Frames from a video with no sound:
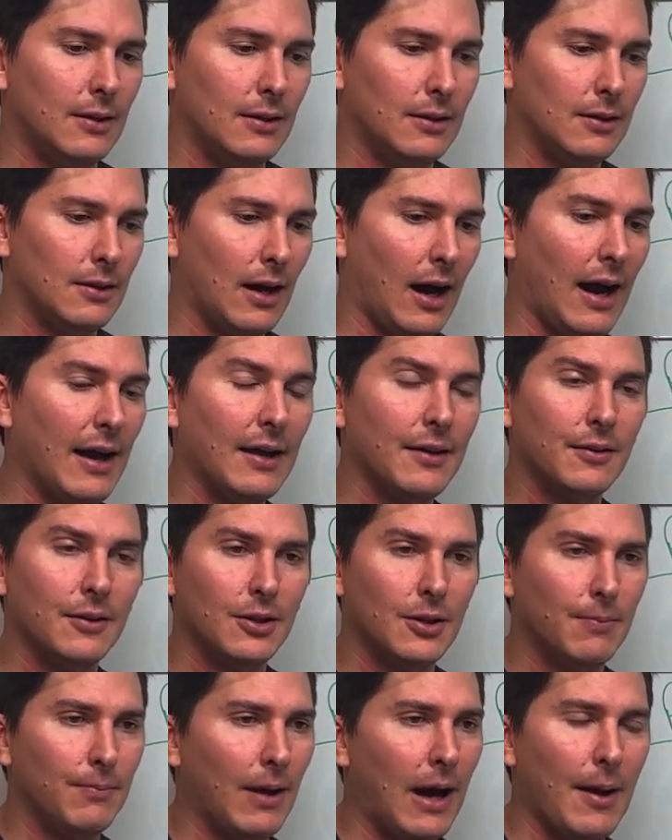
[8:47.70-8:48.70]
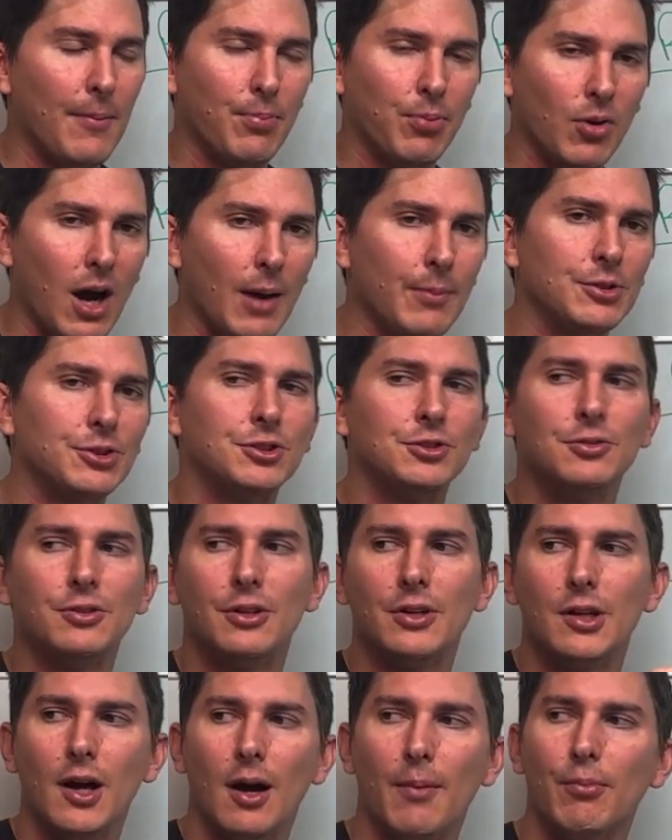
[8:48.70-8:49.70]
I promise you, the
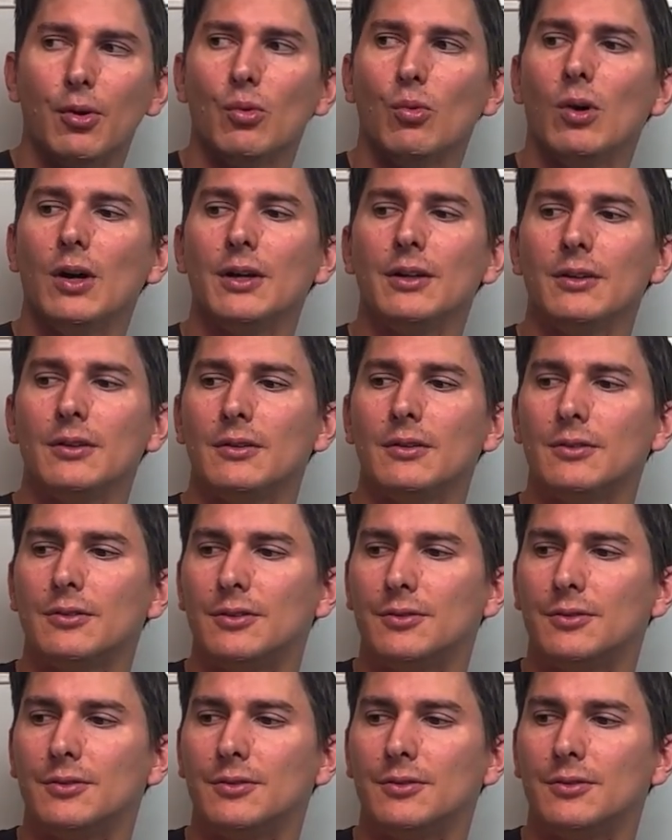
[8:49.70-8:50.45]
number one